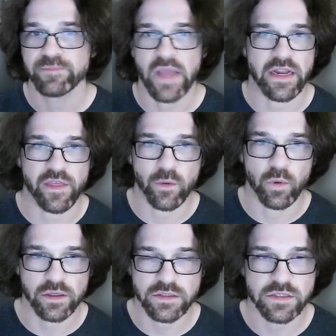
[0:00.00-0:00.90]
Anything
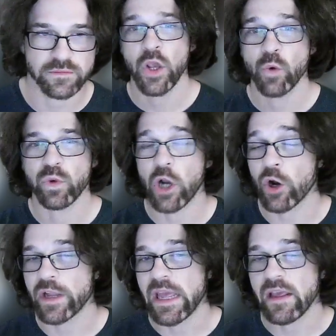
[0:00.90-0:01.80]
works.
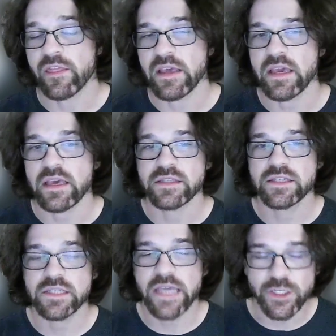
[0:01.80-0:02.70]
Regarding the
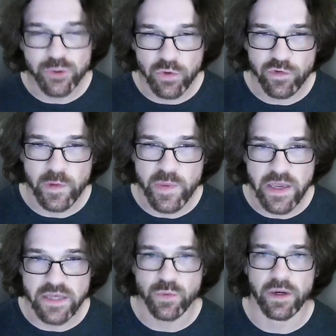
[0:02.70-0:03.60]
schedule for the
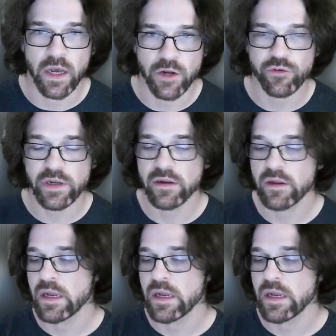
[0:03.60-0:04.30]
PS100,